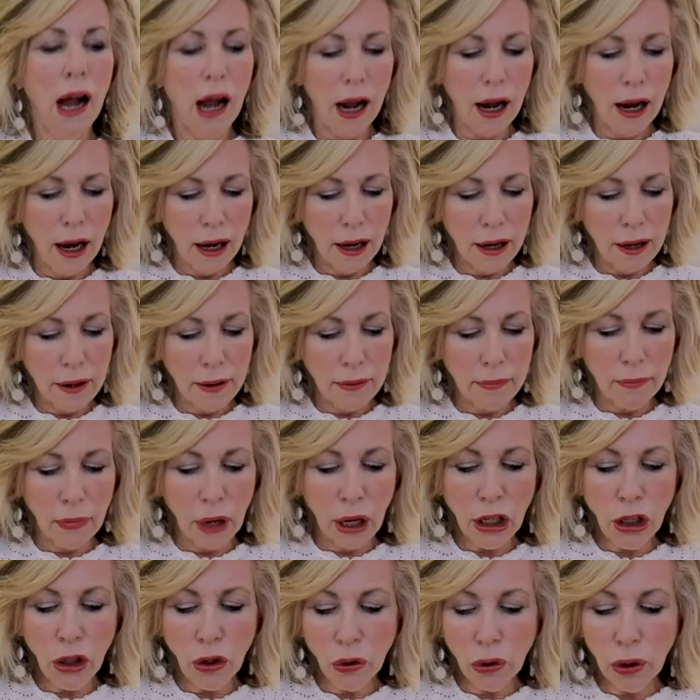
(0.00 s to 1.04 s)

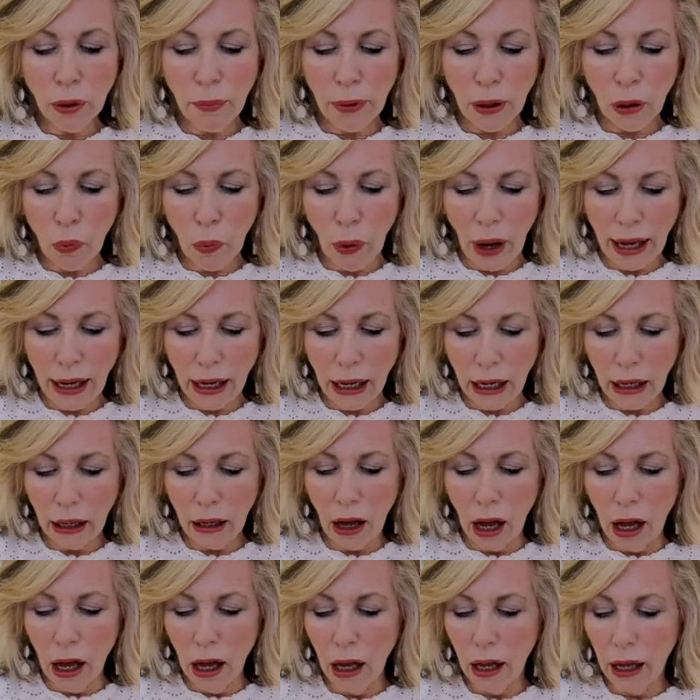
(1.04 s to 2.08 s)
You could be waiting
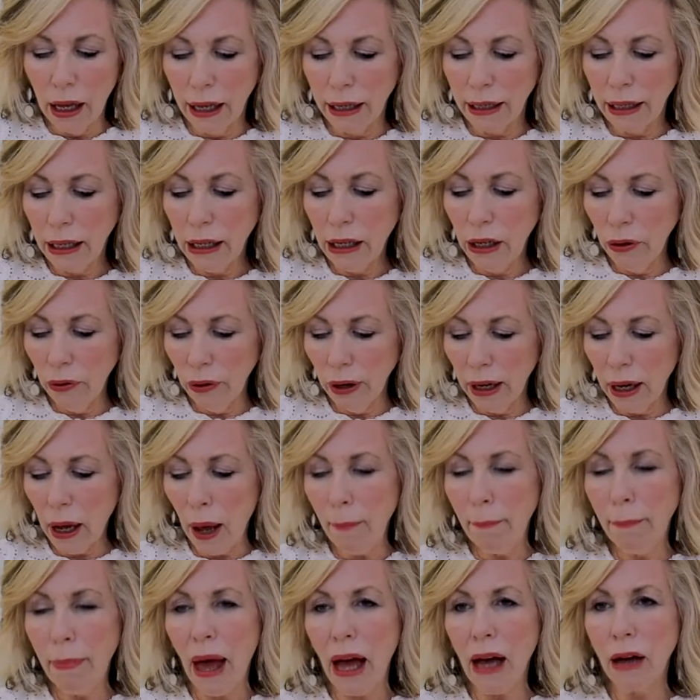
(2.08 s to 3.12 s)
on hearing
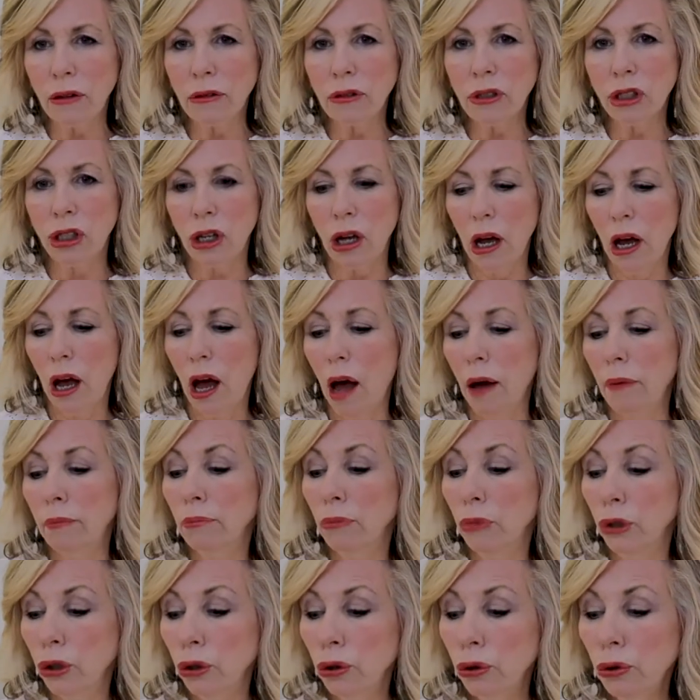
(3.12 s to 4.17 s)
about a
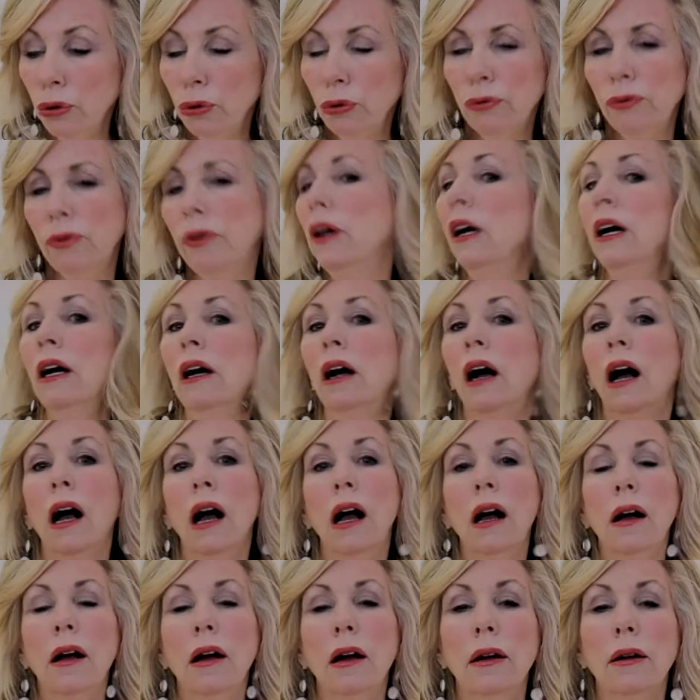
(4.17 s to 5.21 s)
move.
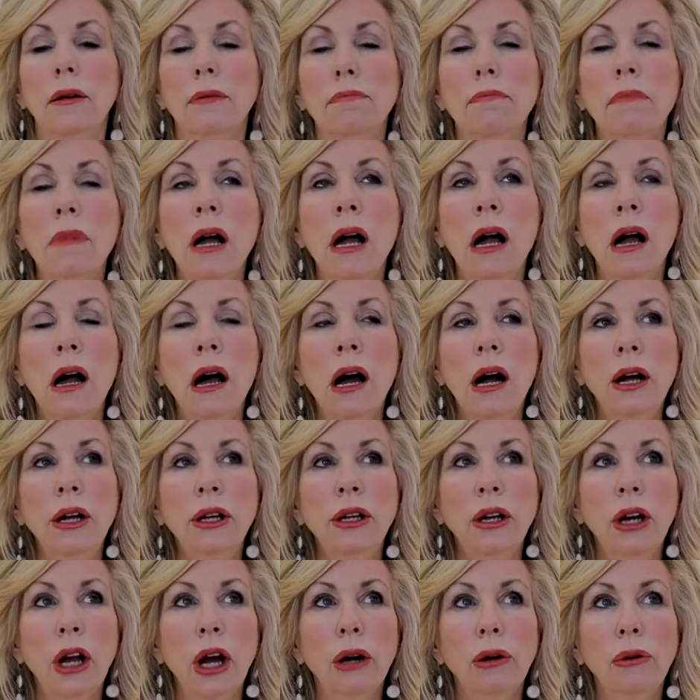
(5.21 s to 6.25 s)

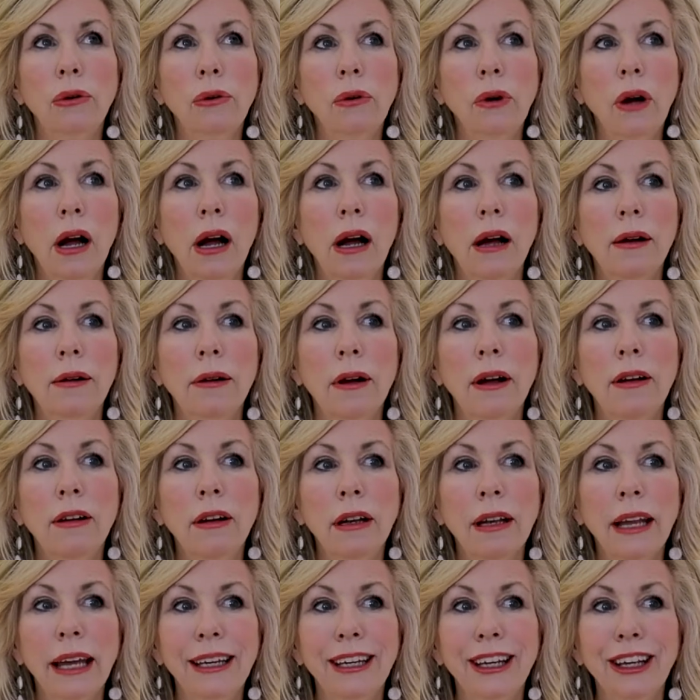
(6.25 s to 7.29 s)
You know,
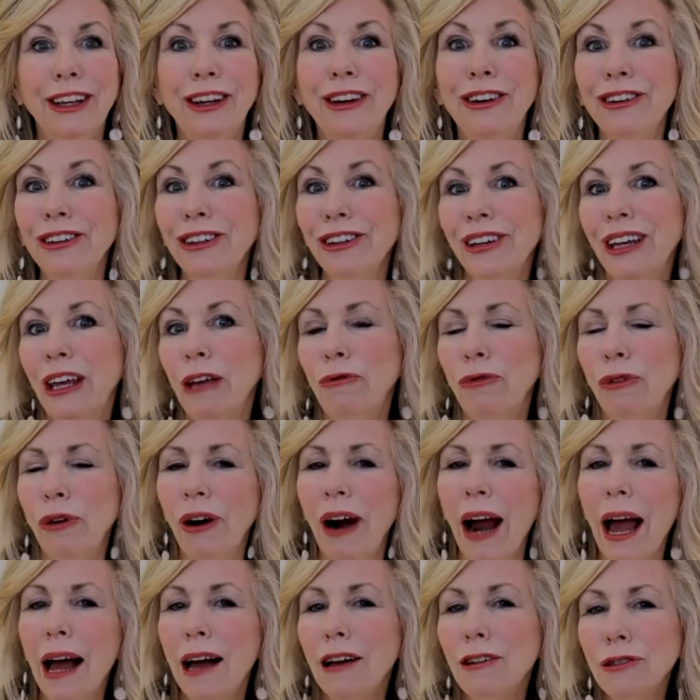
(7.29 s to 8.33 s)
like you're looking for
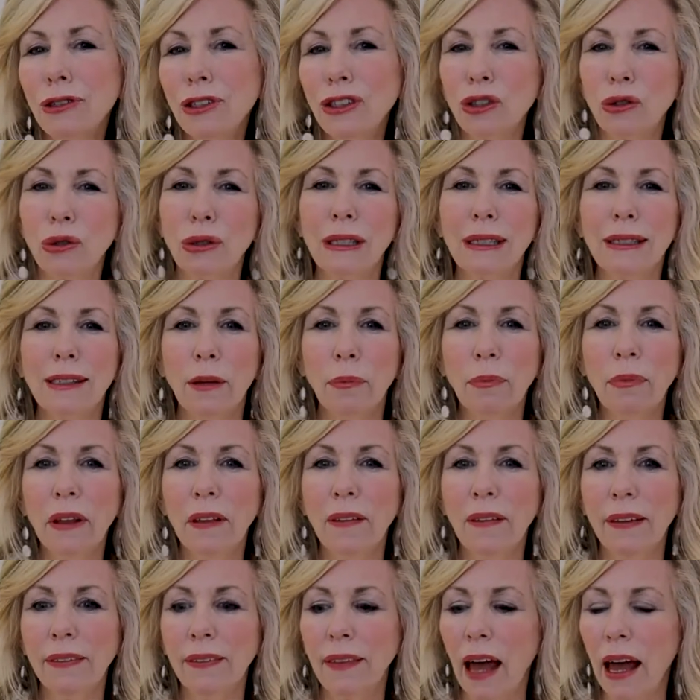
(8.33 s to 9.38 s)
a house or
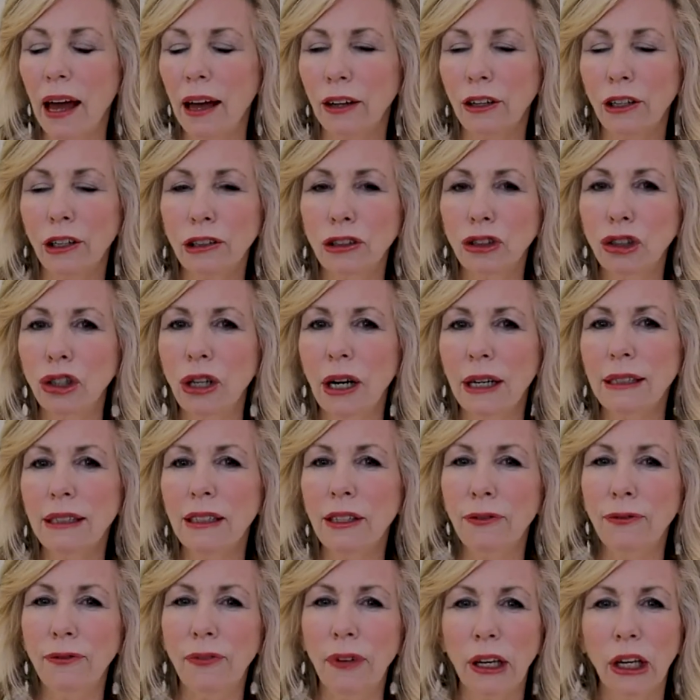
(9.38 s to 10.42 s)
something like that, and you're trying
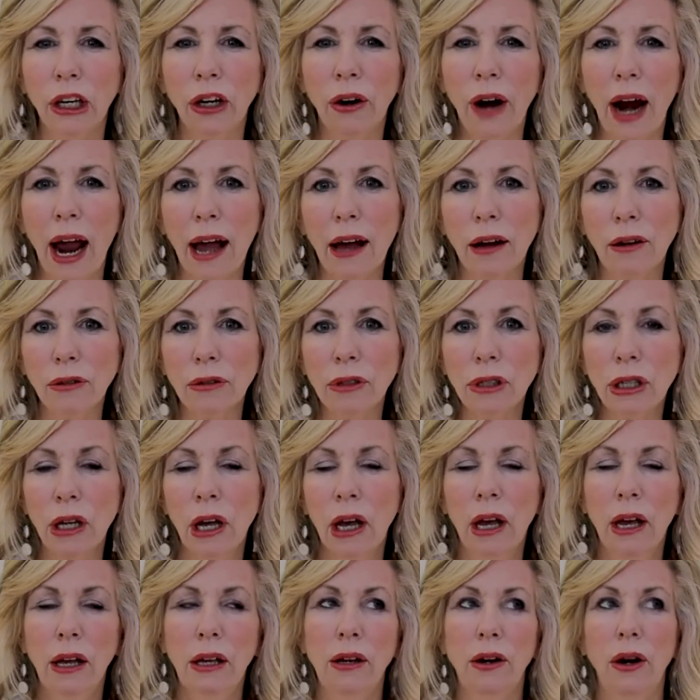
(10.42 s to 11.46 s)
to figure out,
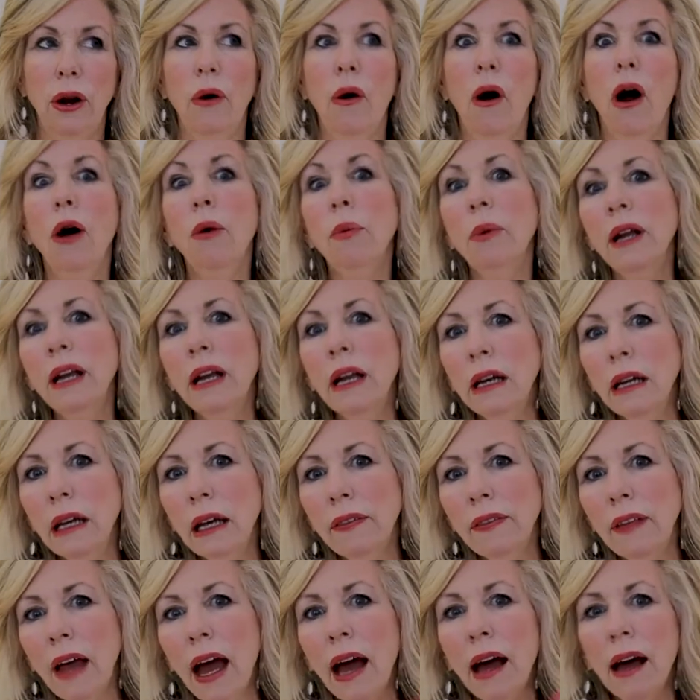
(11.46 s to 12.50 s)
you know, are we going to
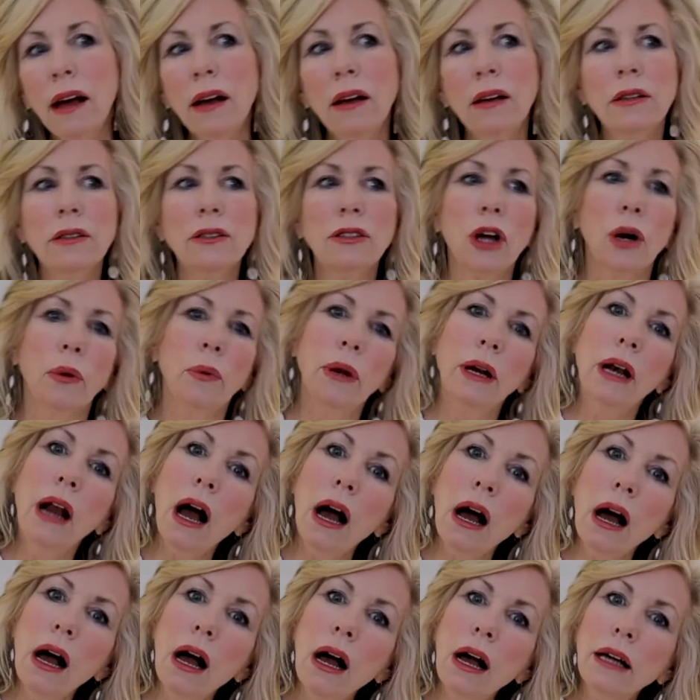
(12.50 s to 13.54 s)
get the house? Are we
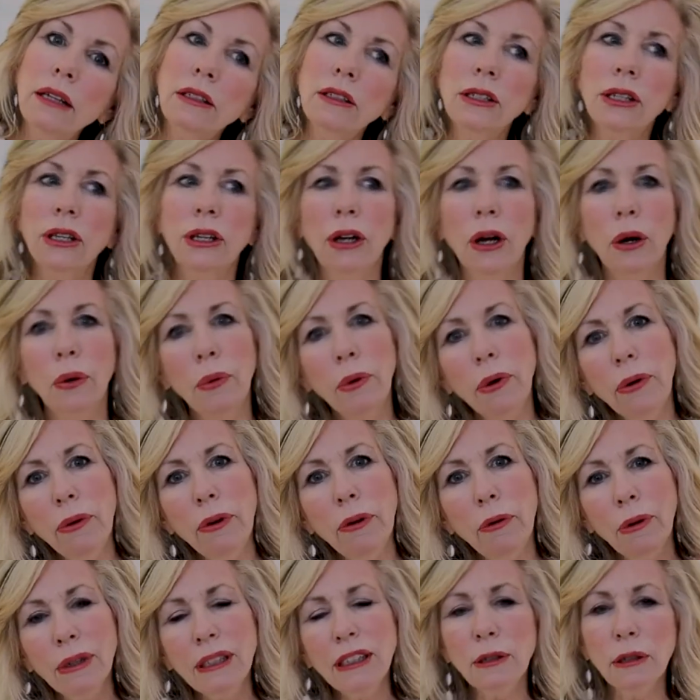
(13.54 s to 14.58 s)
not? You know,
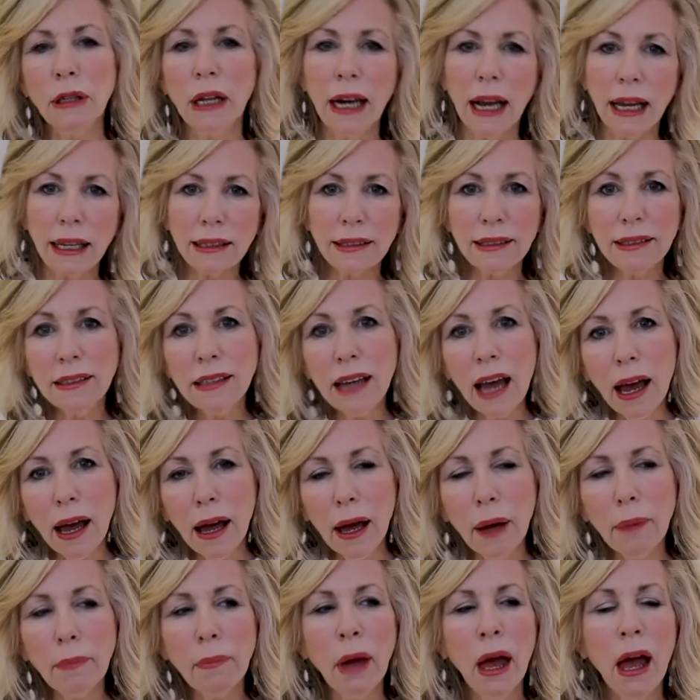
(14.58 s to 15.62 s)
what's the next
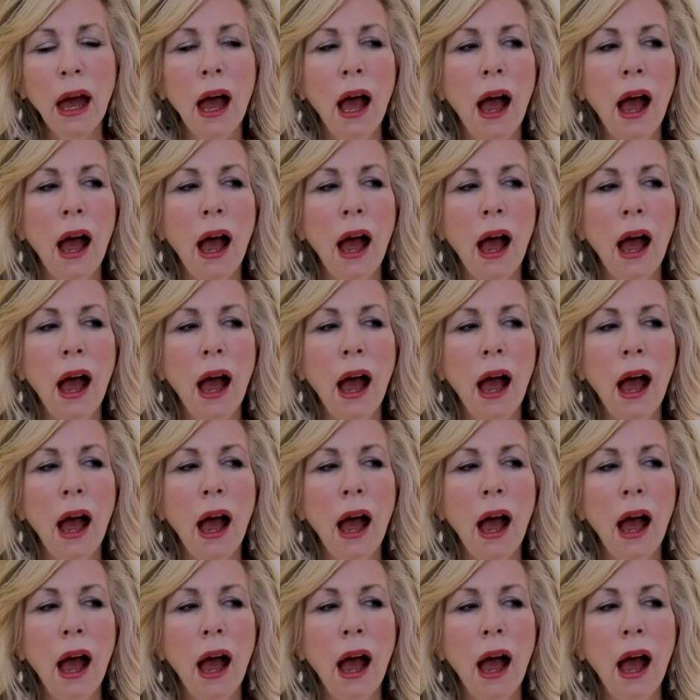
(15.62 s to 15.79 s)
step?